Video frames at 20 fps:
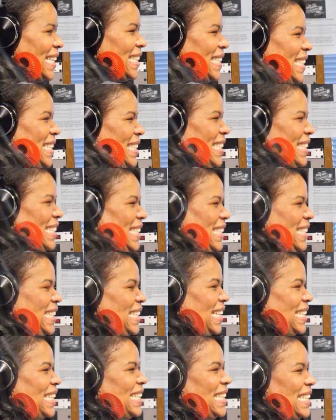crying a
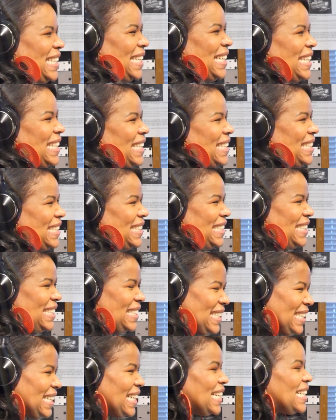lot today for happy
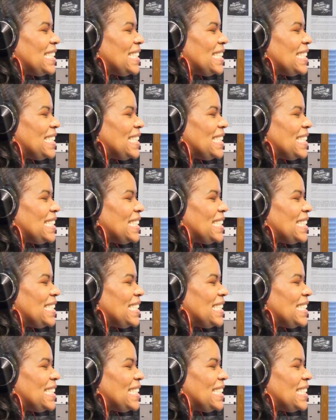tears.